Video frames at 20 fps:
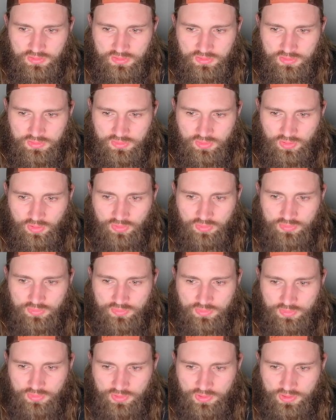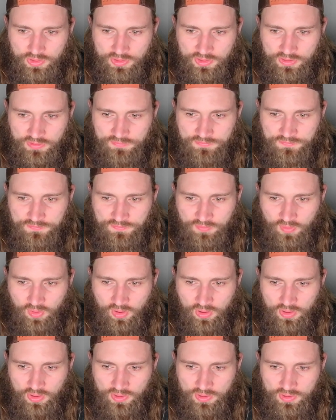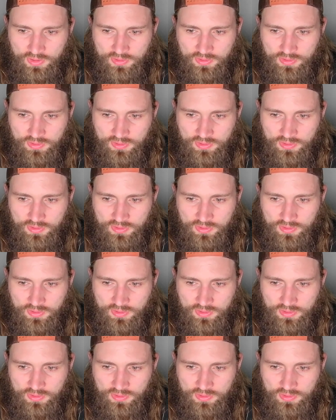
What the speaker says: Oh, hold on. He fought,